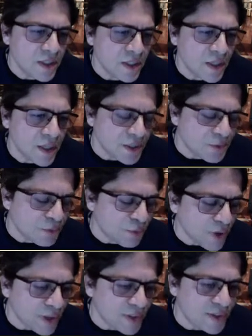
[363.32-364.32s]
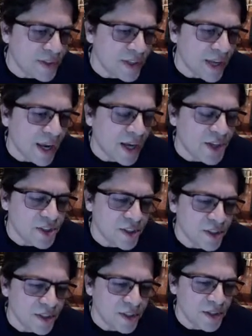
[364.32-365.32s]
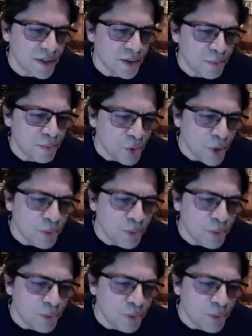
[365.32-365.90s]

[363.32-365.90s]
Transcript: in confronting the ash. We